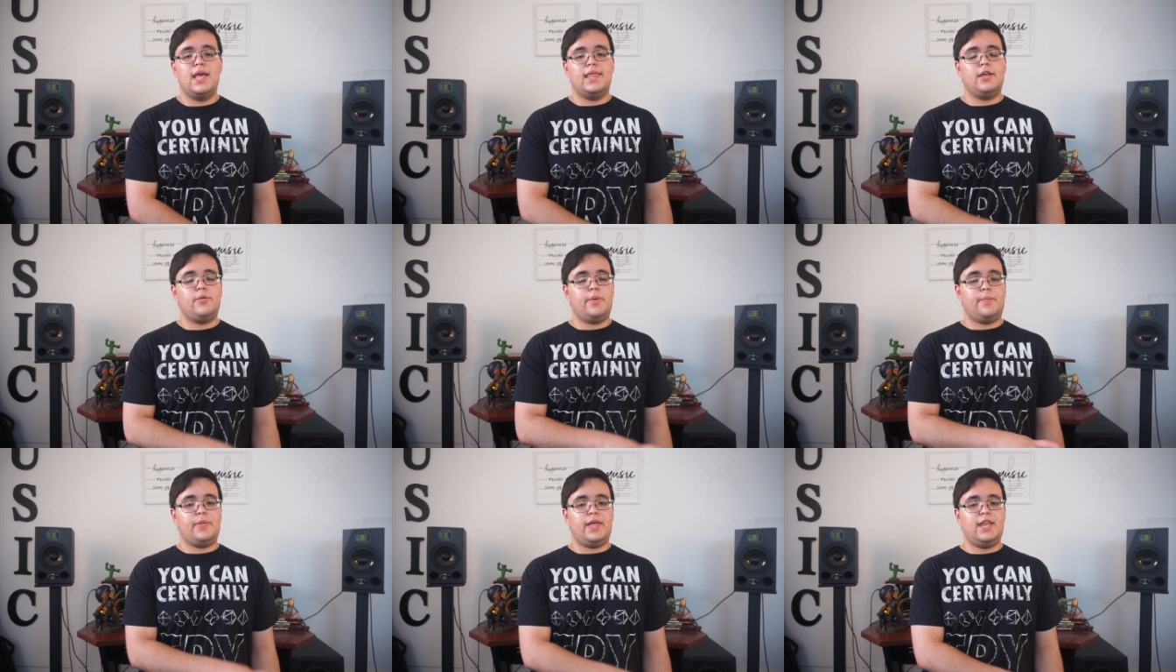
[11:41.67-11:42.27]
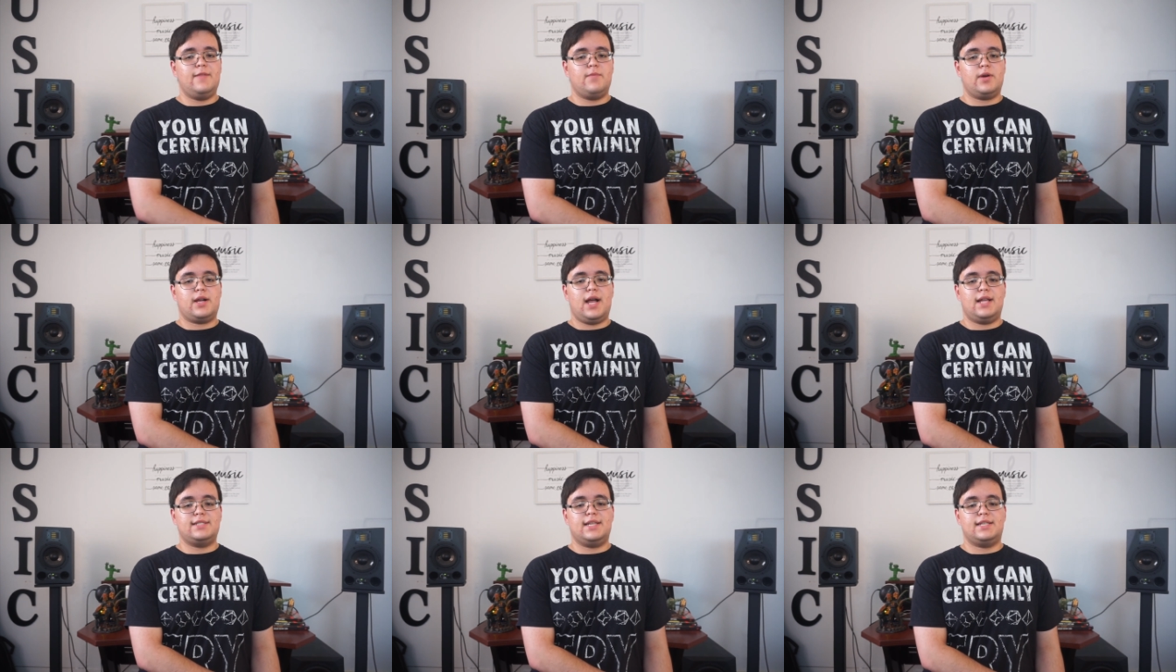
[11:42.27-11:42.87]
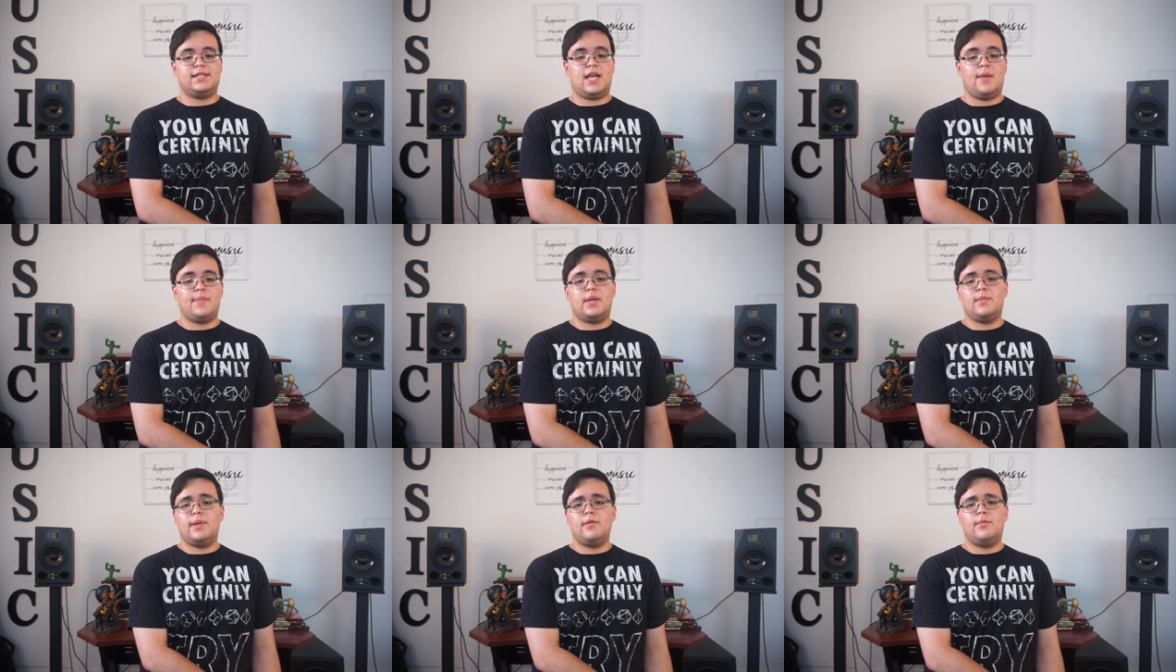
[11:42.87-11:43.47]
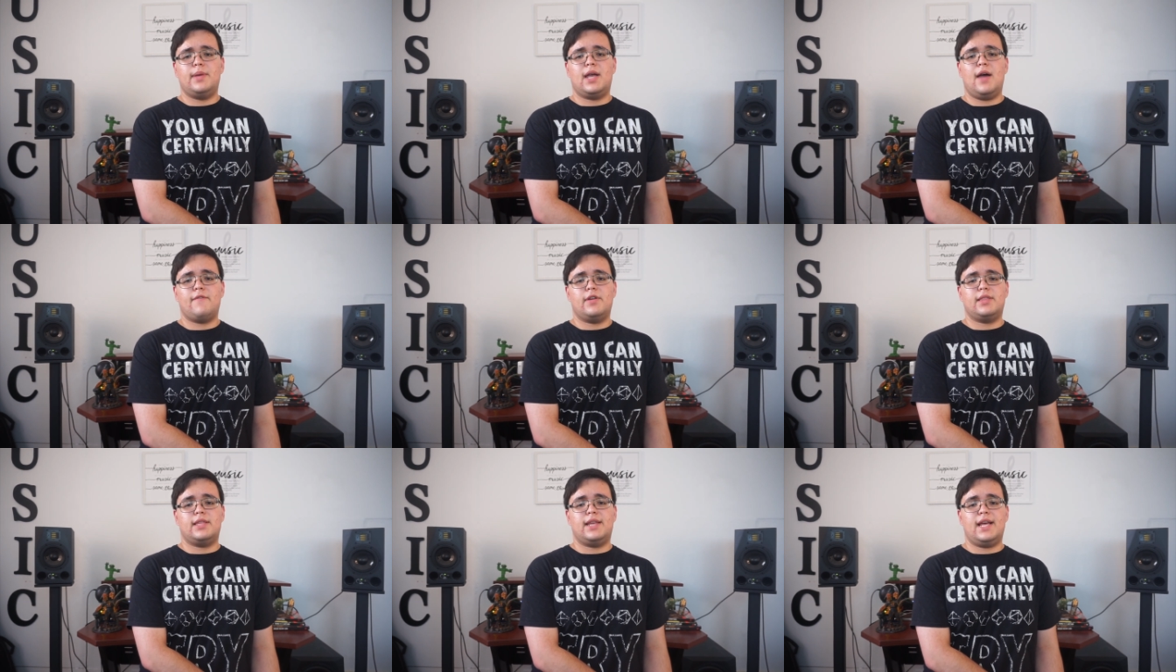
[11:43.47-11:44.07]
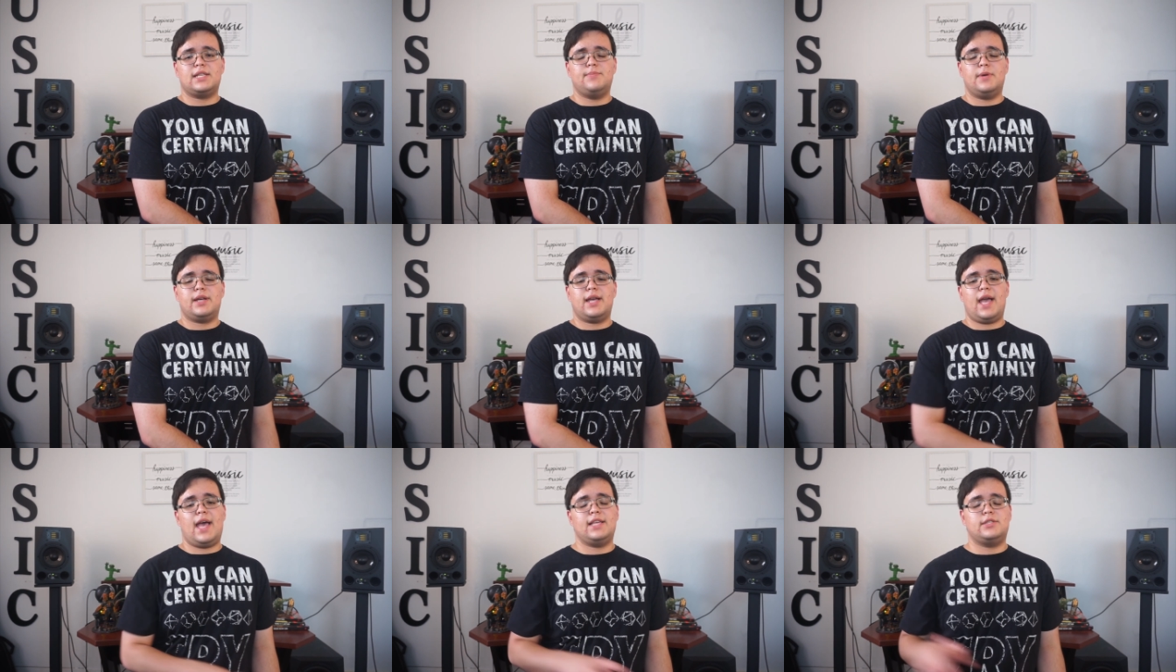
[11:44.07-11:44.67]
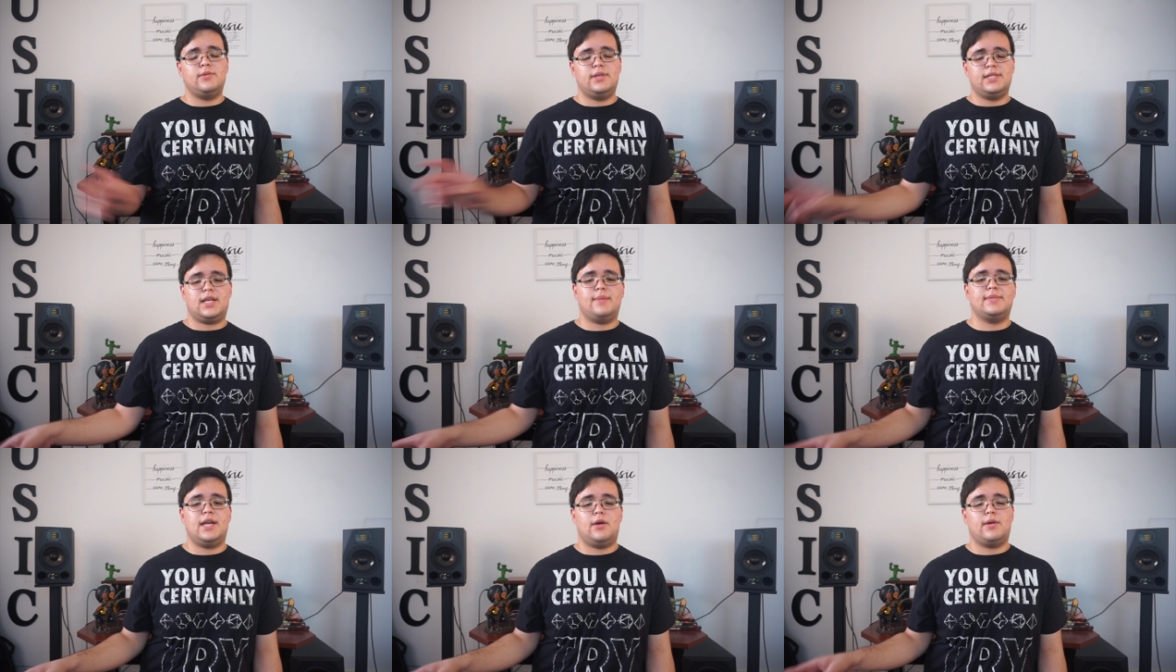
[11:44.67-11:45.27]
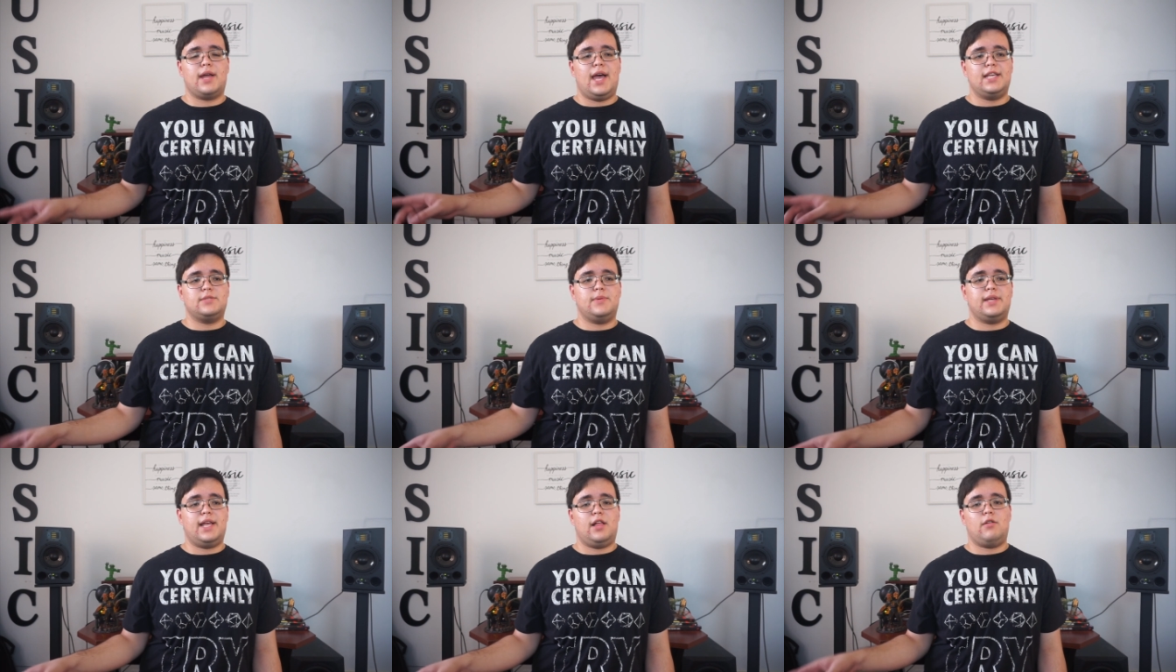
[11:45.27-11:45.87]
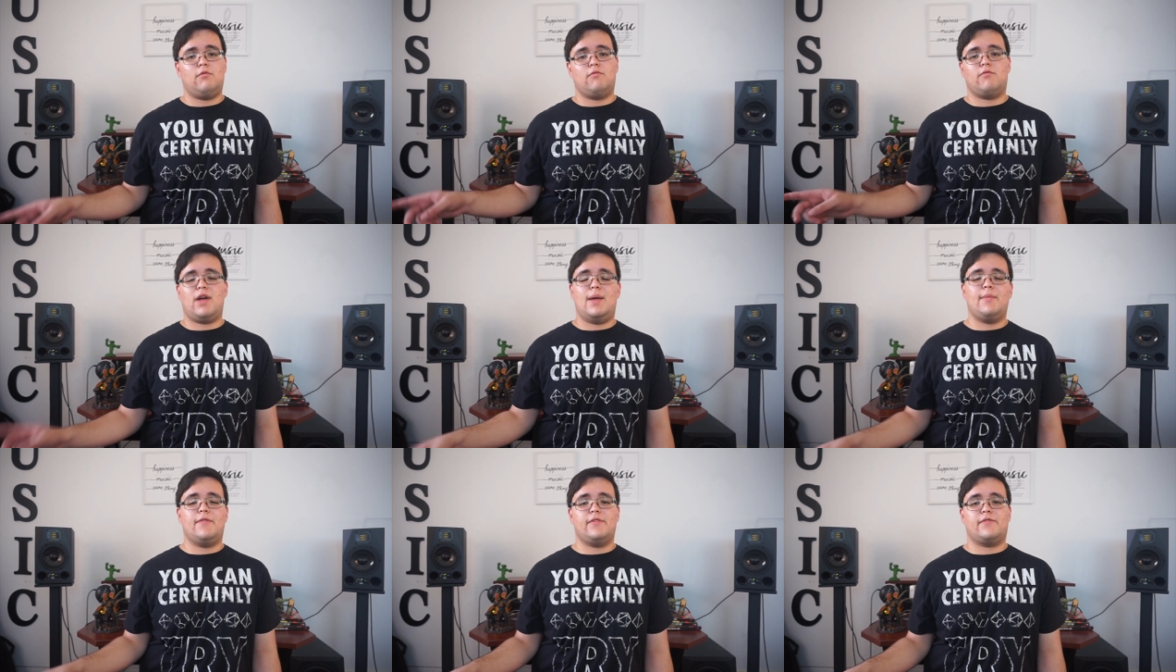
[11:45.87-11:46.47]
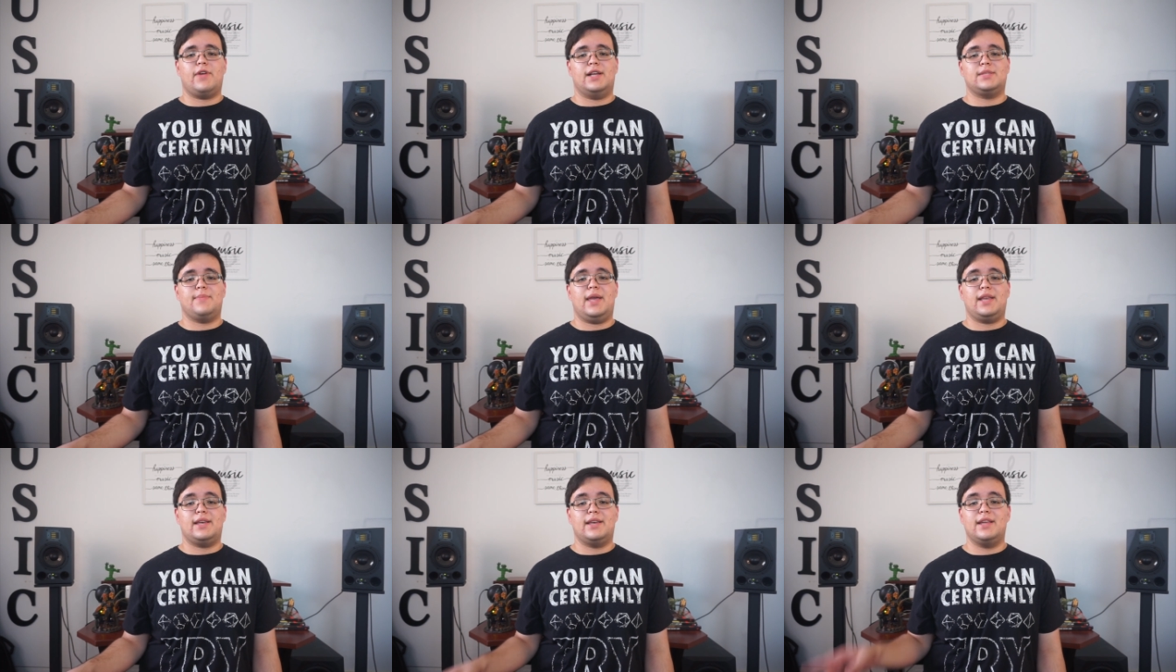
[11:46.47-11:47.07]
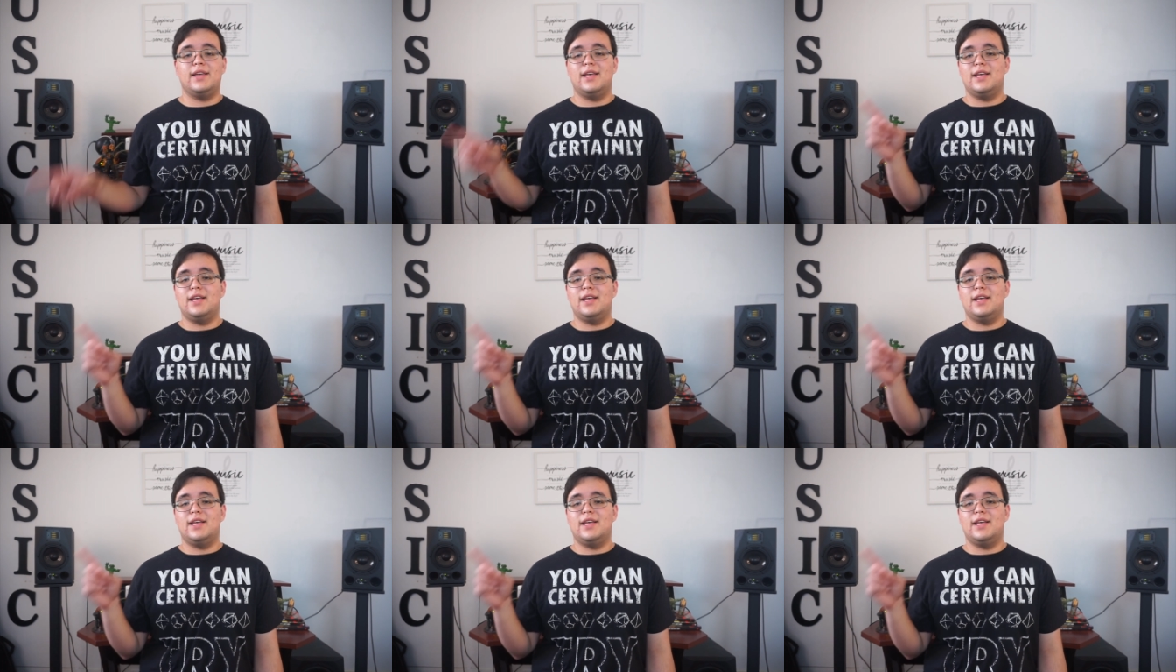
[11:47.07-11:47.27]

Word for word: There will be plenty more content coming. We will be covering the next book as soon as it comes out Icewind Dale, Rime of the Frost Maiden.